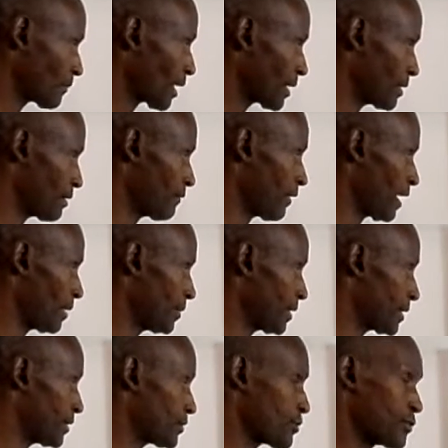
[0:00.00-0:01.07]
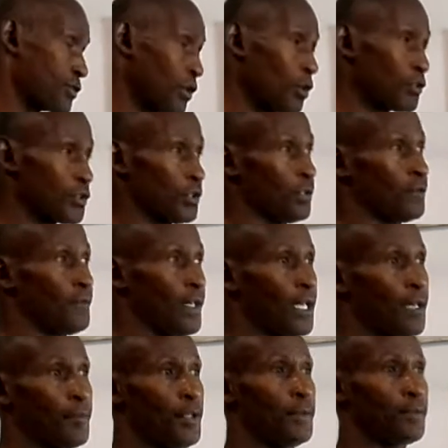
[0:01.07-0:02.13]
the environment is your social
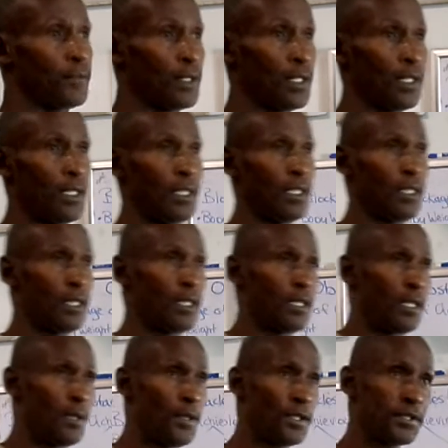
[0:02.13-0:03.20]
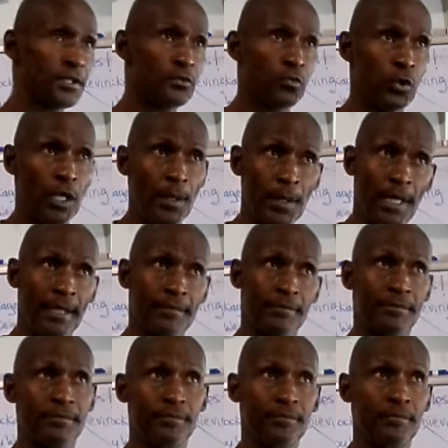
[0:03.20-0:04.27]
environment. Now, this is one
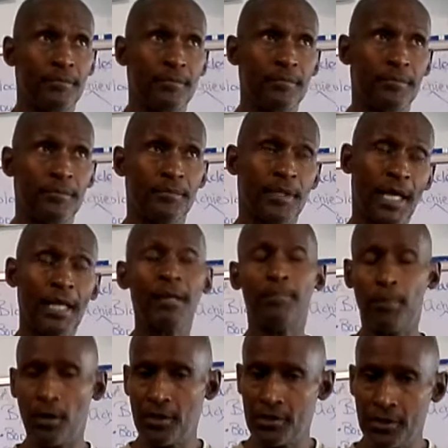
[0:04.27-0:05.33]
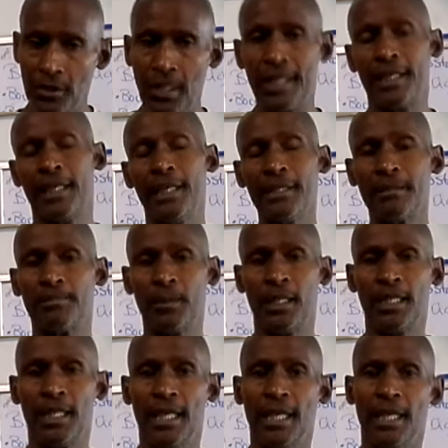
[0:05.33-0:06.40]
that kind of personal, I guess,
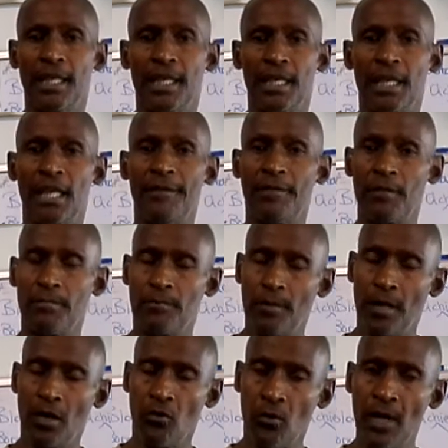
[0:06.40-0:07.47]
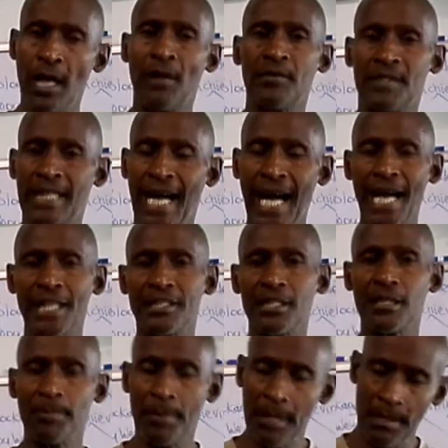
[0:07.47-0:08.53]
but if you're around
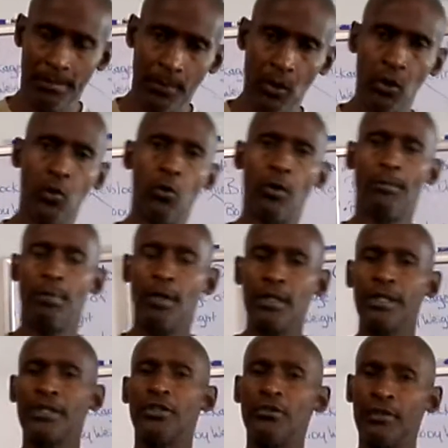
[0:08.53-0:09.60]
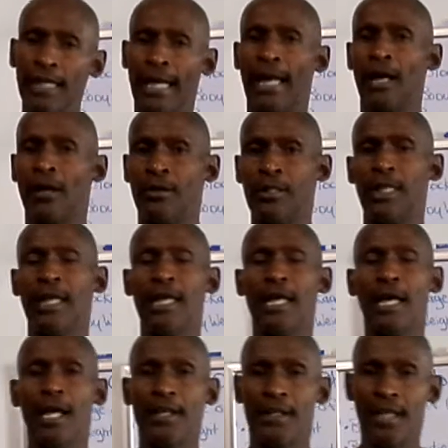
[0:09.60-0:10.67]
toxic people who are pulling you down,
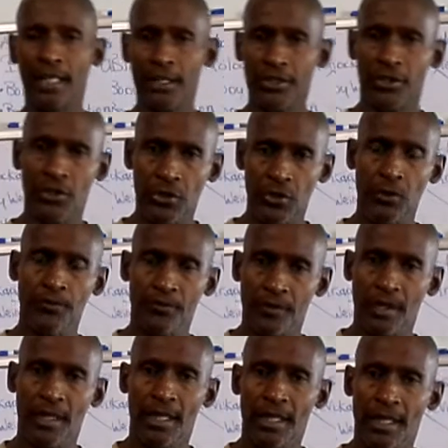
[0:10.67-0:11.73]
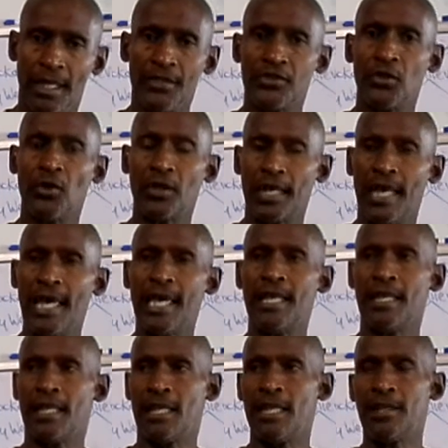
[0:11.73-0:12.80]
telling you it's okay
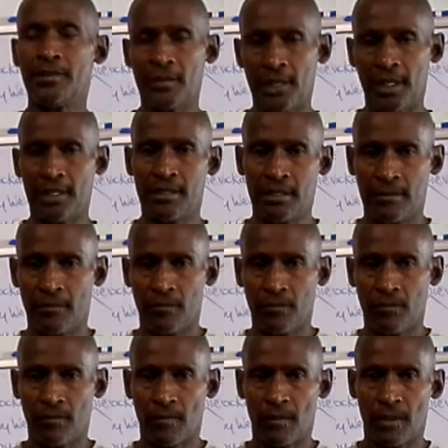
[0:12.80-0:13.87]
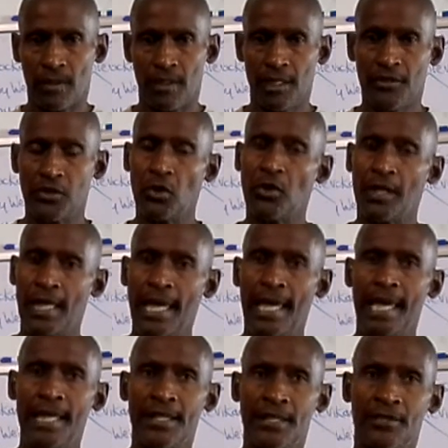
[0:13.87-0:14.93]
to eat this. It's
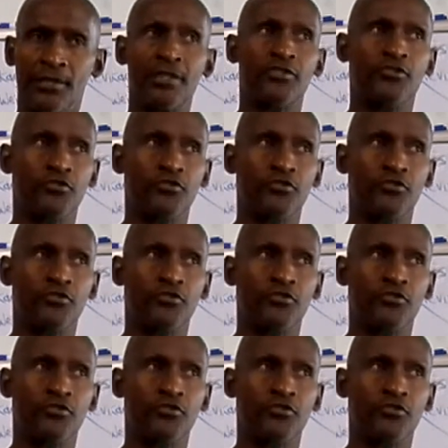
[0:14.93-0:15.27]
okay to just